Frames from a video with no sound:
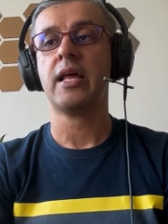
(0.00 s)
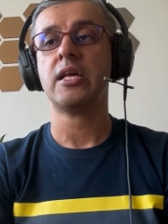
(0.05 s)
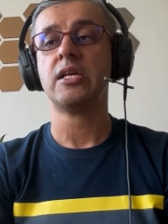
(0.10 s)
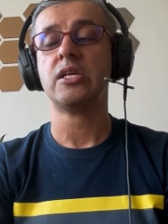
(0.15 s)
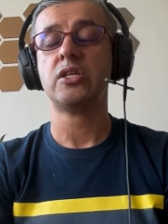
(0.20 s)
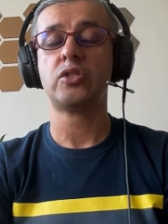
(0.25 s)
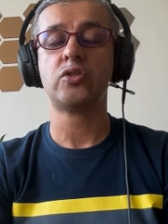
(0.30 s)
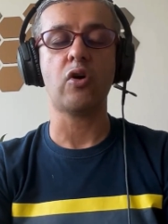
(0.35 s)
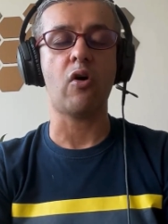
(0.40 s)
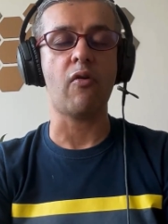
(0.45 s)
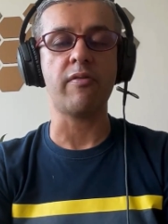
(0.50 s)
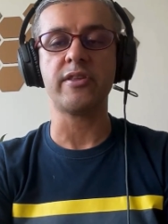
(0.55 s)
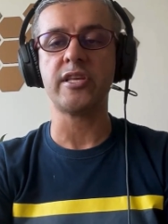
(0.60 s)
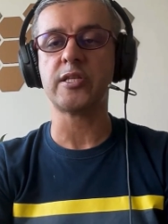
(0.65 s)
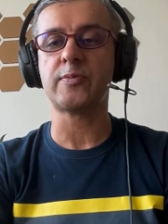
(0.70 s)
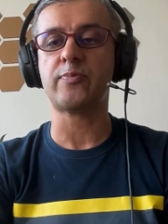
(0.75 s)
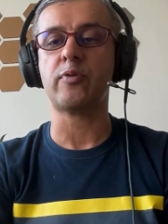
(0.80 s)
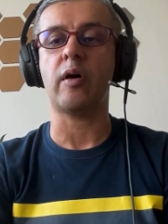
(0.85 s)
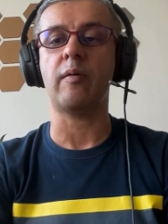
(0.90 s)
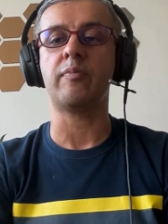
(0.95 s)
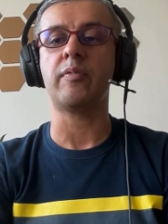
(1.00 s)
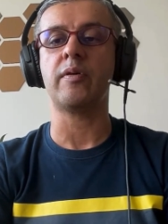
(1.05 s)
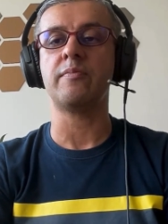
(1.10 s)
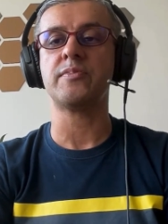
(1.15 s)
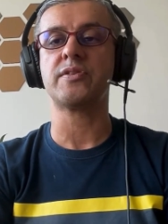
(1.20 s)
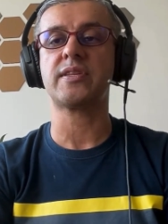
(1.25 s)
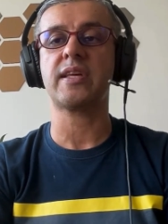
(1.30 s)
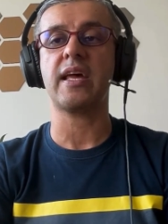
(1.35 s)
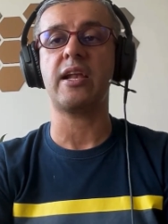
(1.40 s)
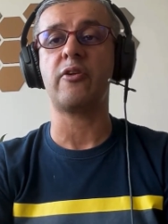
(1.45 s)
Solving these problems
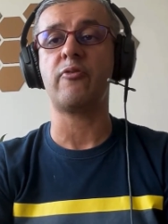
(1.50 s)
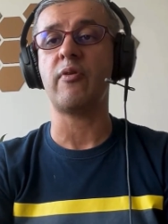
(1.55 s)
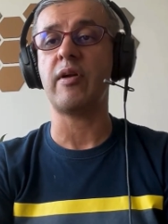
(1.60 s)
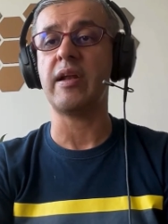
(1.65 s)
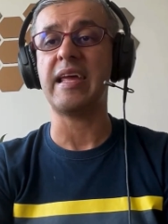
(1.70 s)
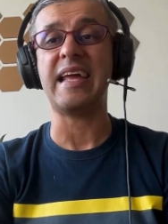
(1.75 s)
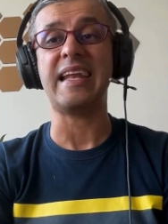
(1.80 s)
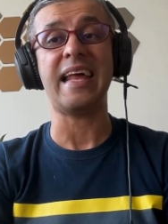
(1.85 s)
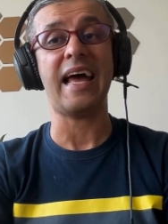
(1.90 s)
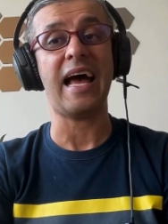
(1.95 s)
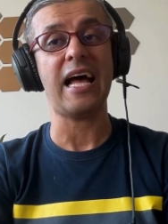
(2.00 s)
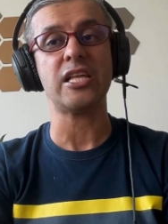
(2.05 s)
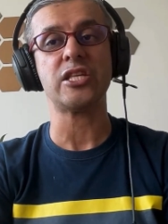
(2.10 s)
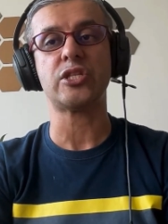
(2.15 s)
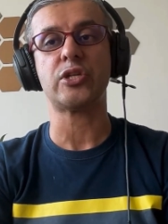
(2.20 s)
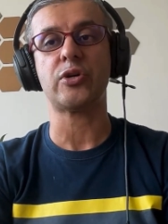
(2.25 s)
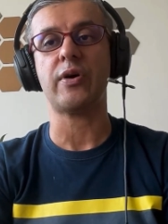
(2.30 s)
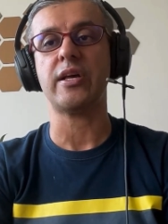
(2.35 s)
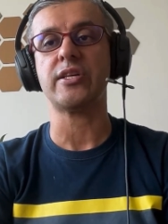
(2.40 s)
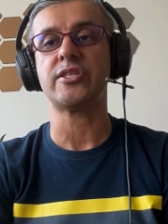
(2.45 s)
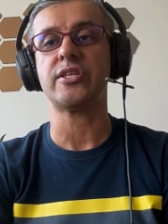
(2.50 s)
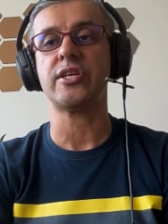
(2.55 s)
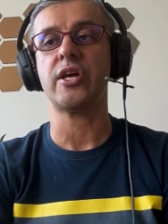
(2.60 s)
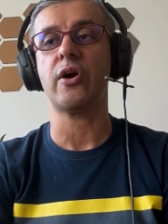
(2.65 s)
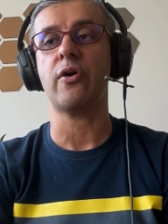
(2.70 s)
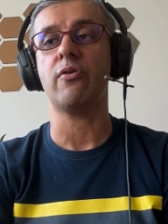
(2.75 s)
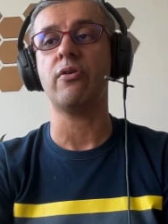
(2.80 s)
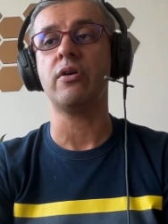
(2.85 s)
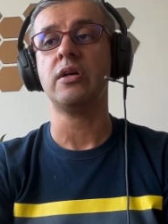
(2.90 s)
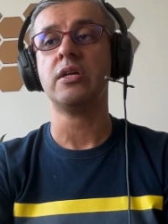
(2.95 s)
can really enhance your
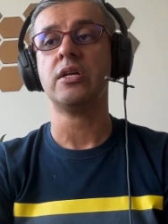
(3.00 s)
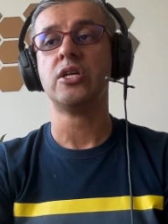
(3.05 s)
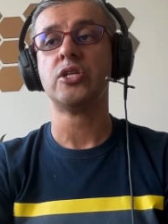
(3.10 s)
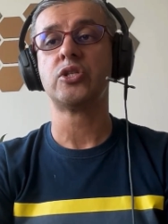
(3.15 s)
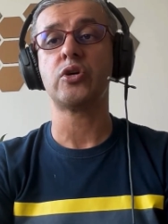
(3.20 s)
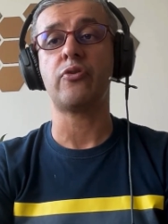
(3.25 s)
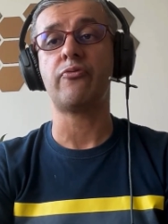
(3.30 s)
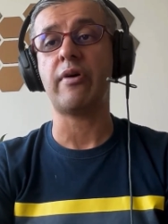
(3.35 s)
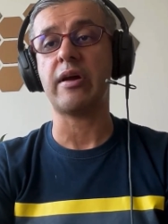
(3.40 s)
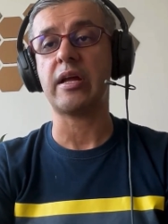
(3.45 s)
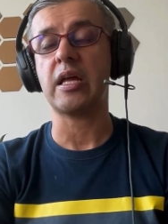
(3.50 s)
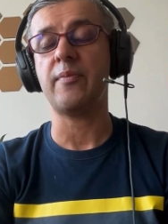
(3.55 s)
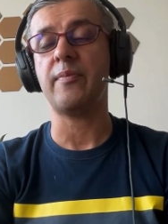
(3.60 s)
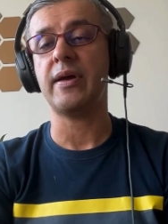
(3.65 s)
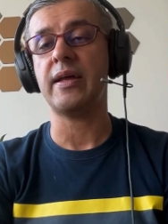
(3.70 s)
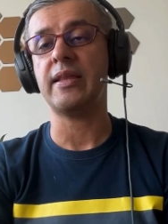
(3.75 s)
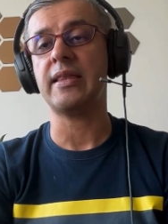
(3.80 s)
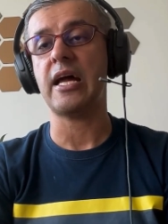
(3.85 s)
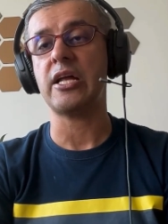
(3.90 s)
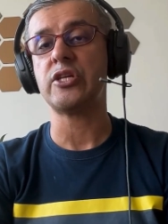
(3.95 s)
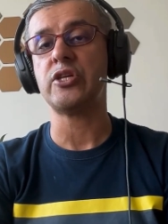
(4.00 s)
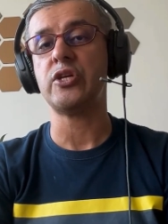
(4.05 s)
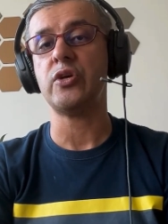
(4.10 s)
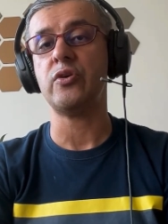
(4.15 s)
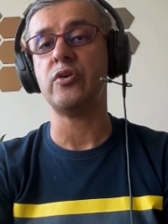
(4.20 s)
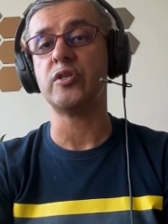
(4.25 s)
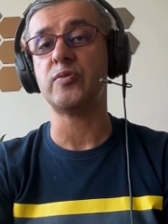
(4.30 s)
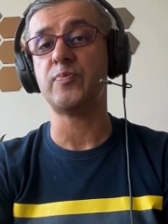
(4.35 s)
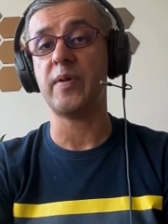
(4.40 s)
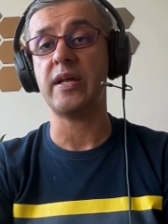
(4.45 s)
SEO, so I recommend that you
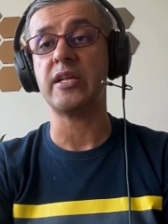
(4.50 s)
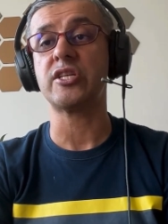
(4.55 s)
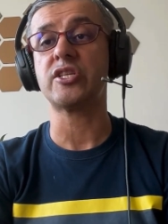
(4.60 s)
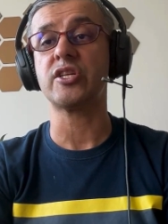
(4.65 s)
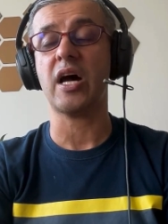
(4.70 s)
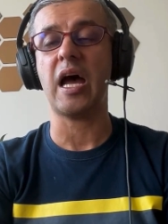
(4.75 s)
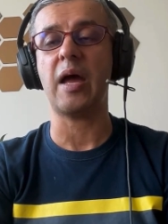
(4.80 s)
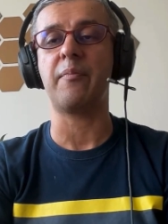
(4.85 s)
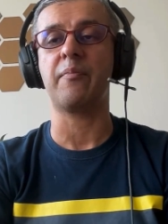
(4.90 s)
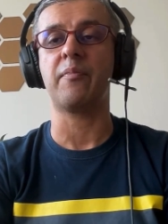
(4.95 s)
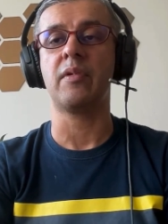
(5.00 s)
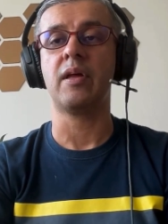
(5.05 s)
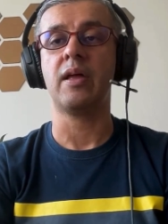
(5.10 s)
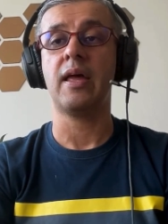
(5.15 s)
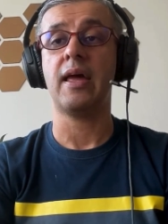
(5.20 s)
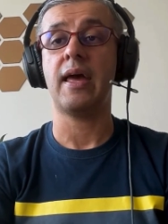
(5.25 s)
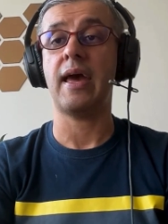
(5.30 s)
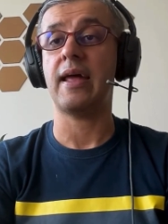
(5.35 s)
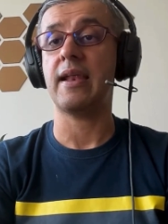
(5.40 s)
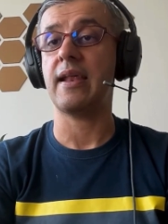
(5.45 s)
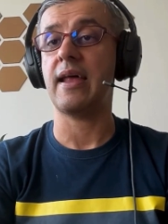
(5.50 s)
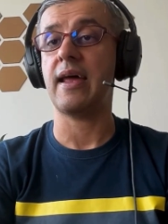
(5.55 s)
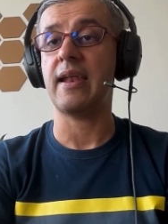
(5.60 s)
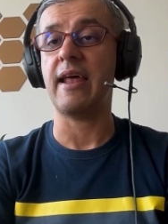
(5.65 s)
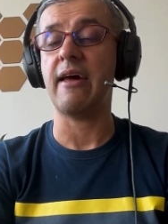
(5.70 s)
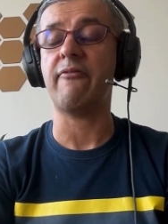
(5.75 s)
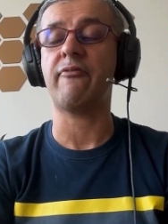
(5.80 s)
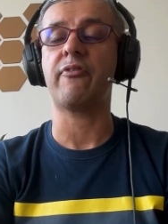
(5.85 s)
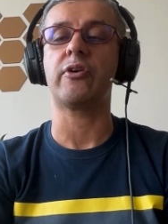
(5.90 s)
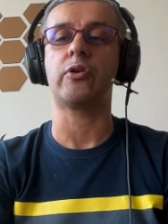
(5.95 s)
spend time and, and
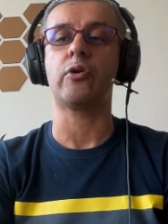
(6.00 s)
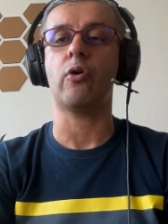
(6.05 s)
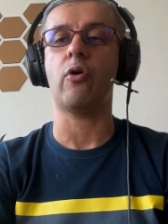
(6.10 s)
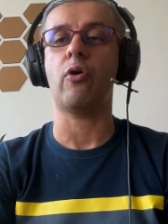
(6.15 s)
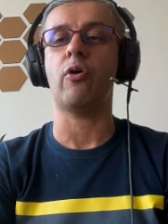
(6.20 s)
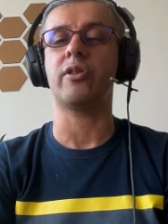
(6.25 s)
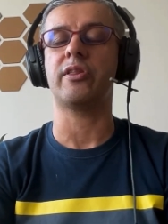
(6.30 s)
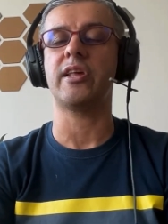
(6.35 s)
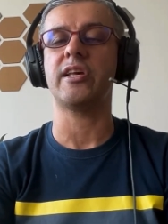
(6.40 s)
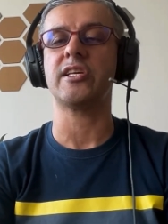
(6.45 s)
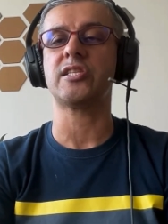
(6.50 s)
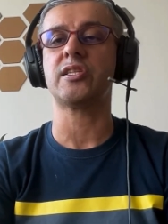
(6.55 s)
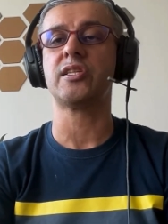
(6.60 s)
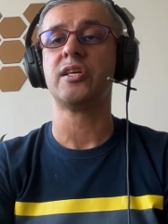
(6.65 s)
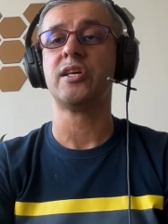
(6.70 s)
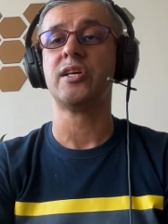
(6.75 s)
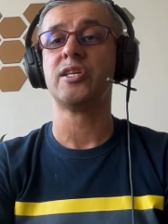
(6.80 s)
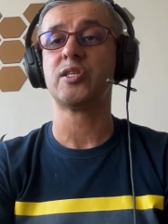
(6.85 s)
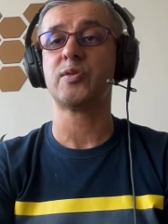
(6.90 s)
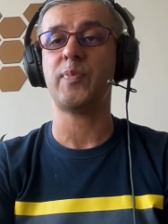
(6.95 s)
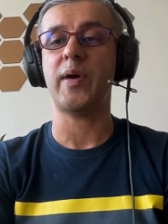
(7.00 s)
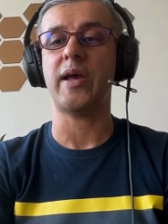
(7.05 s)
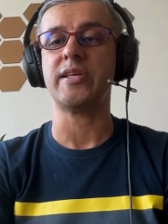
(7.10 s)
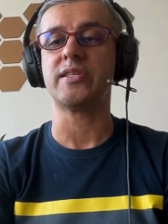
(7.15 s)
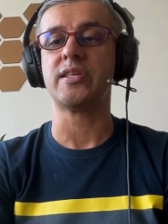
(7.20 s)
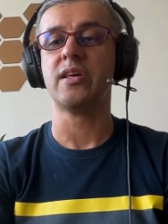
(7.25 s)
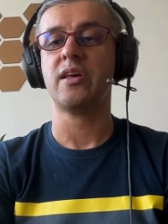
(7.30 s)
effort on this space.